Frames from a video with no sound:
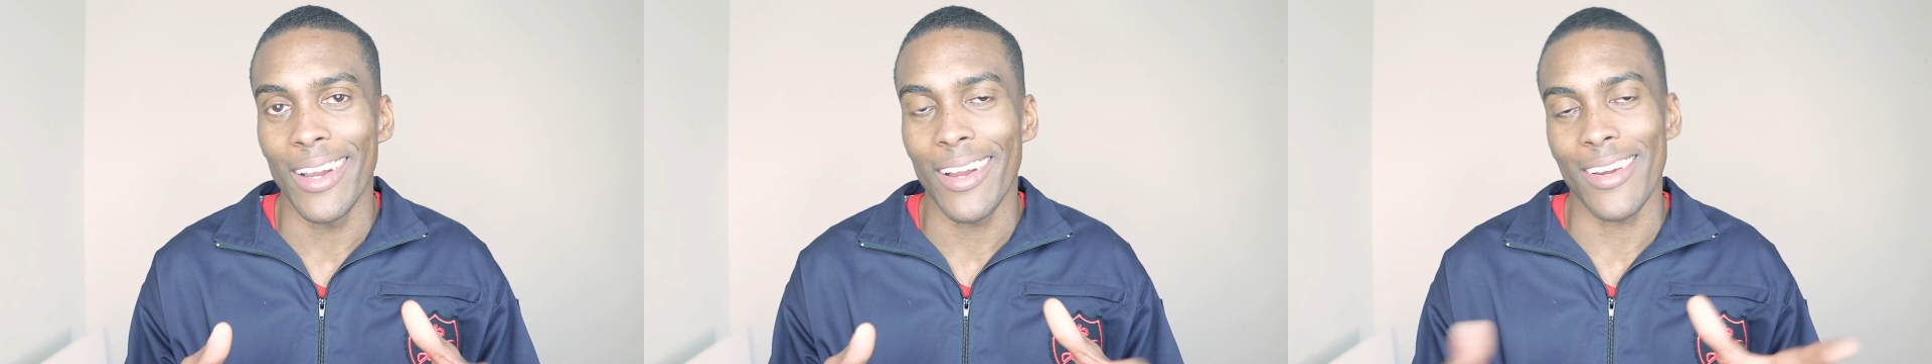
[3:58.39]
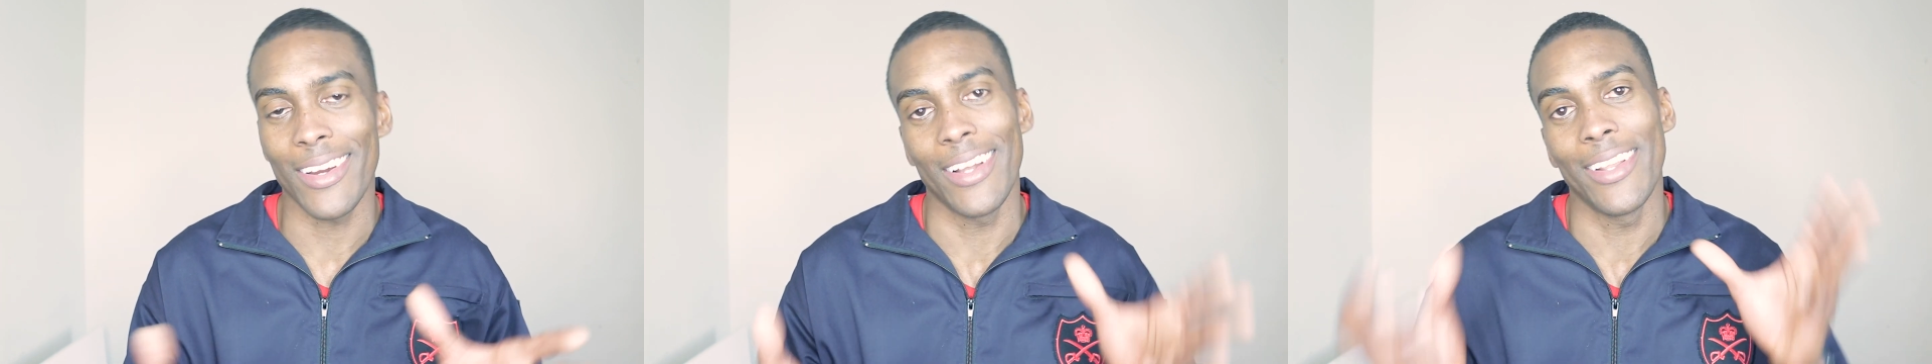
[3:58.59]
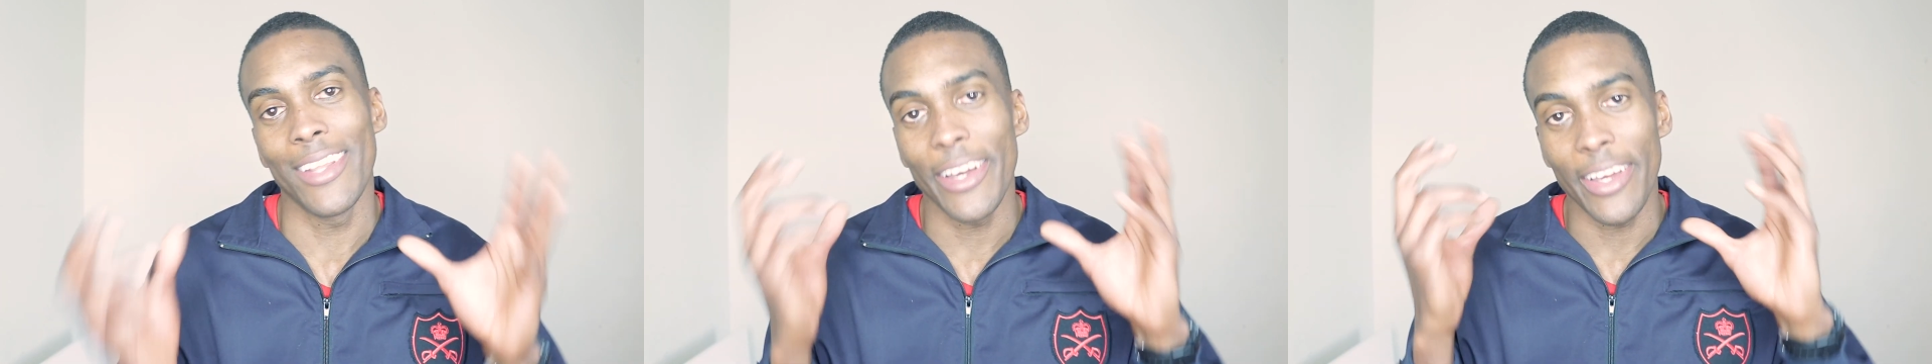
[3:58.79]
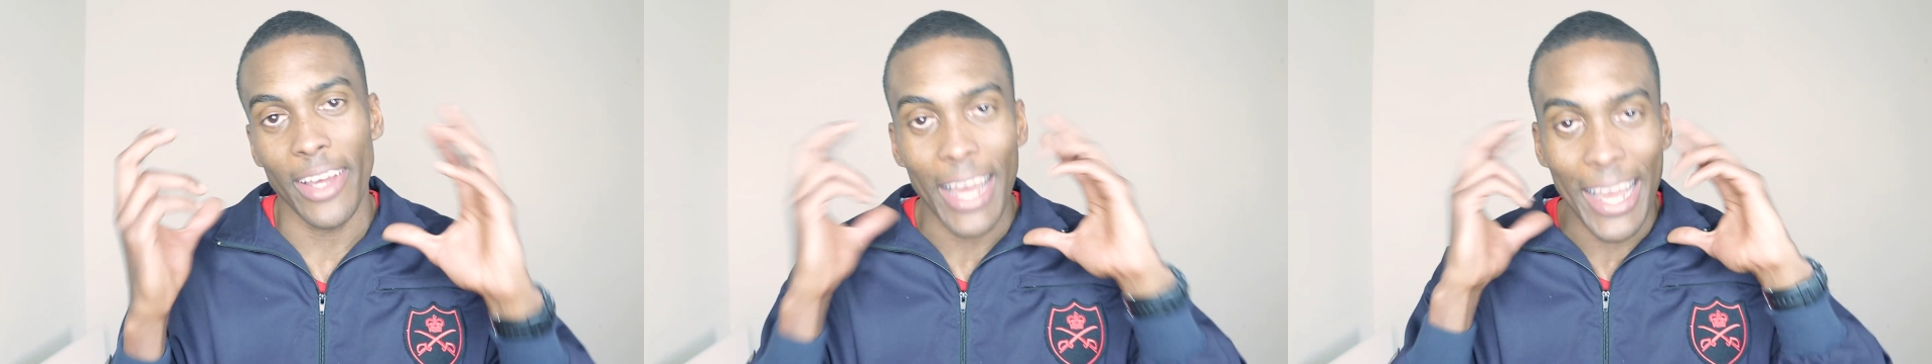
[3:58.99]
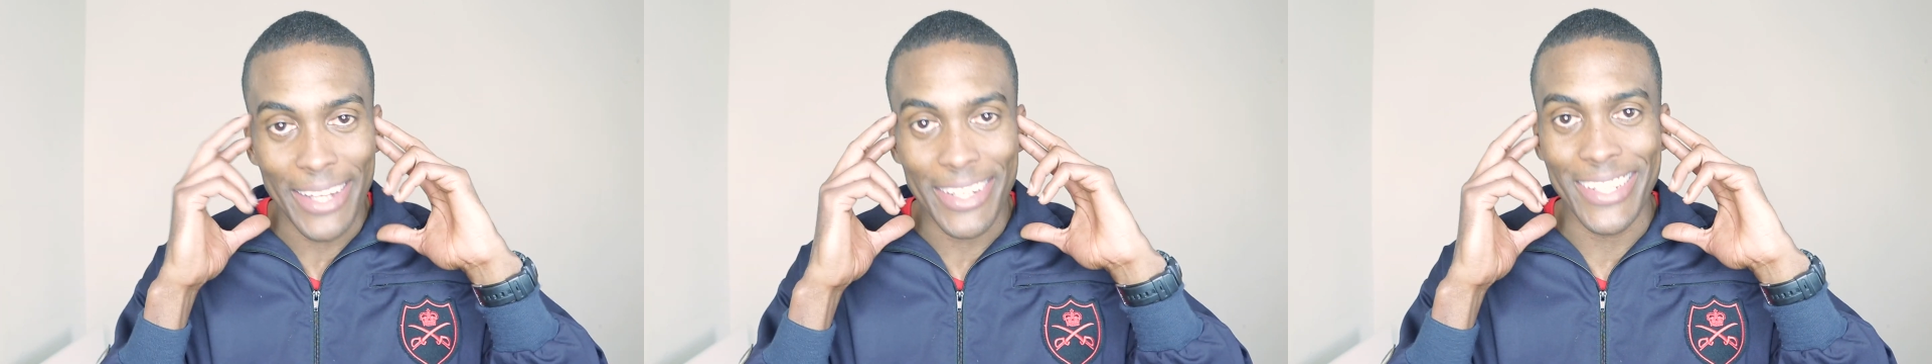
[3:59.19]
I got a lot
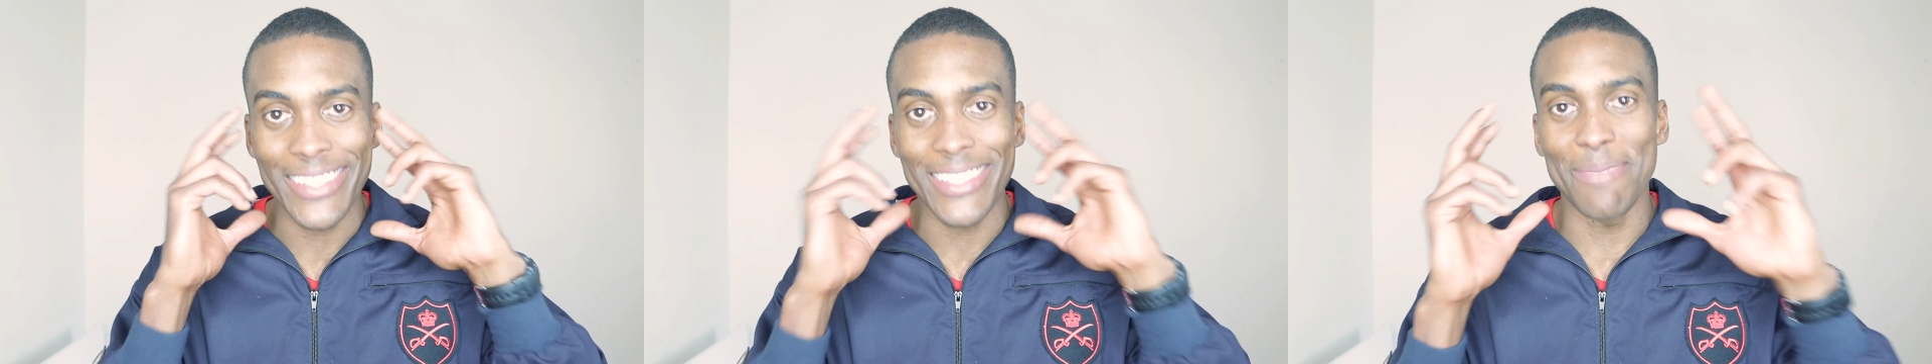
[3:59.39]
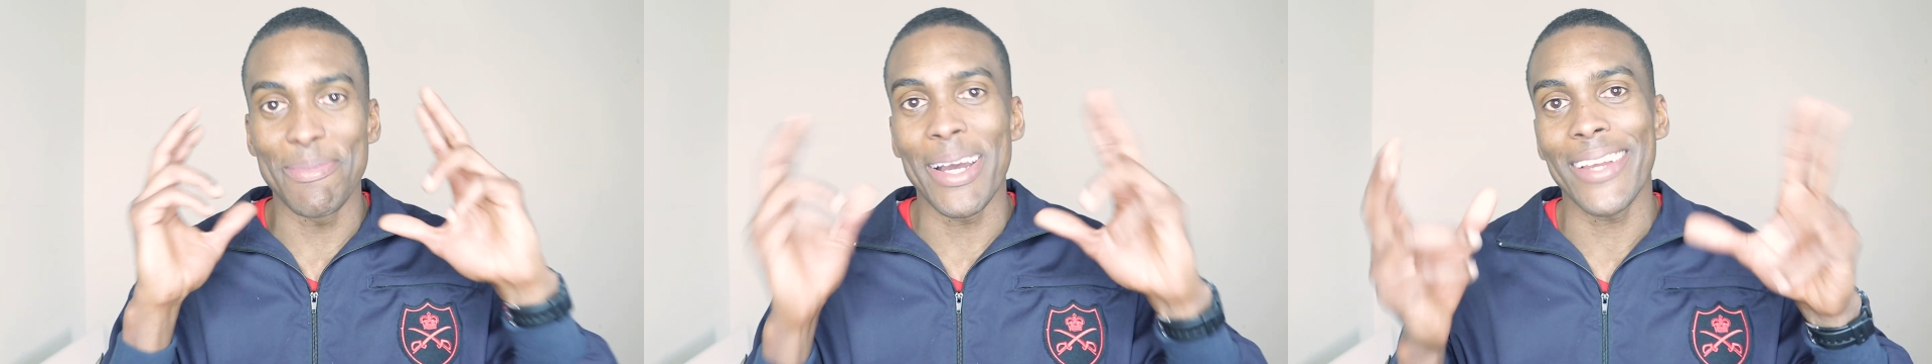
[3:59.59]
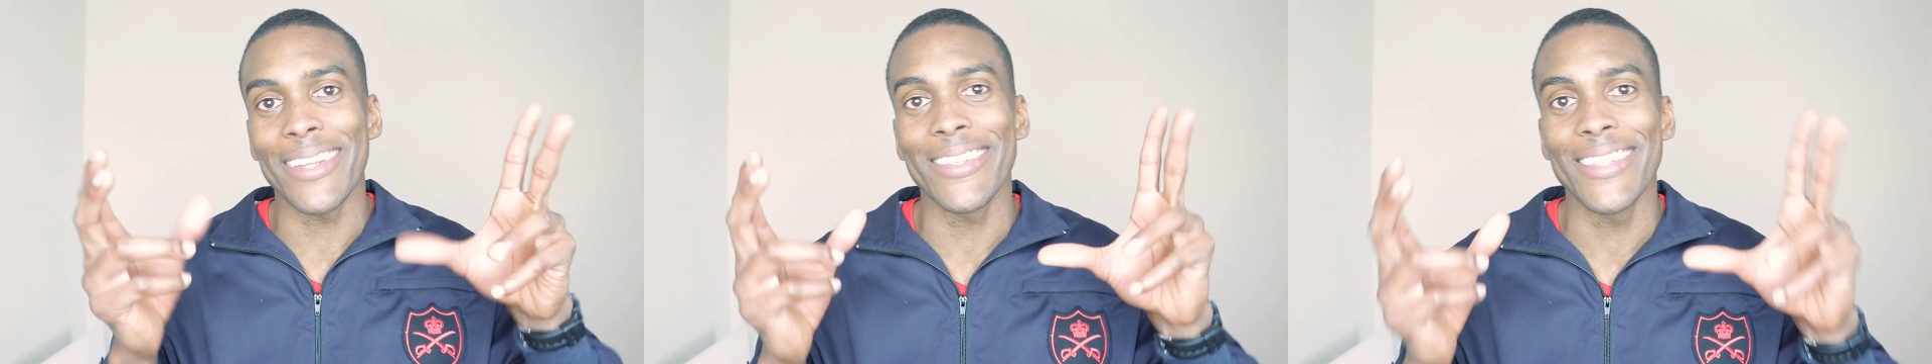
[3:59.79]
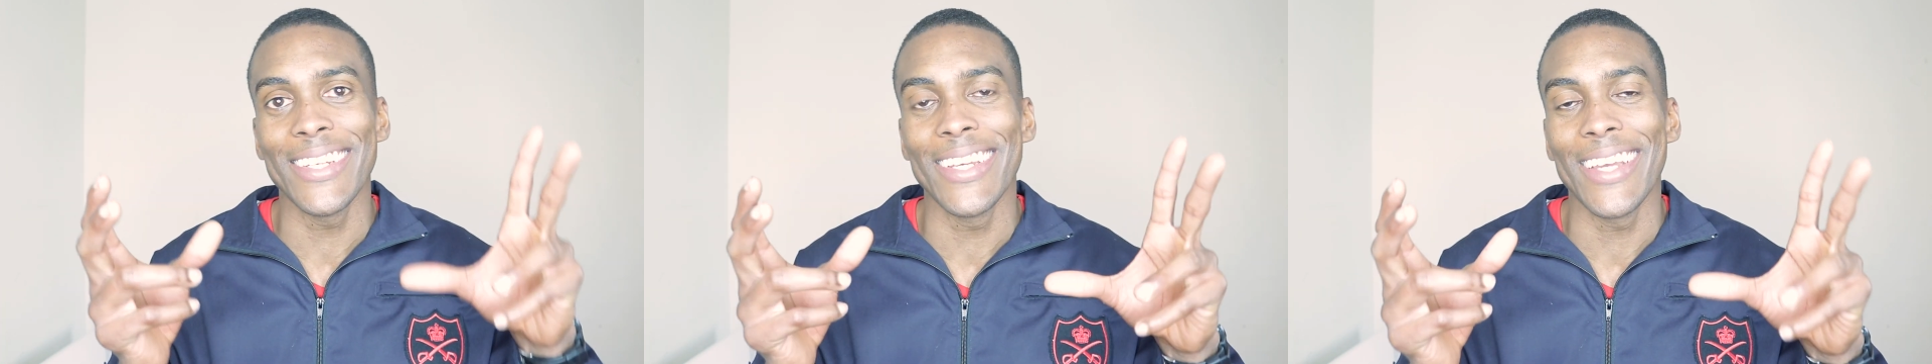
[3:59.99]
of ideas in mind.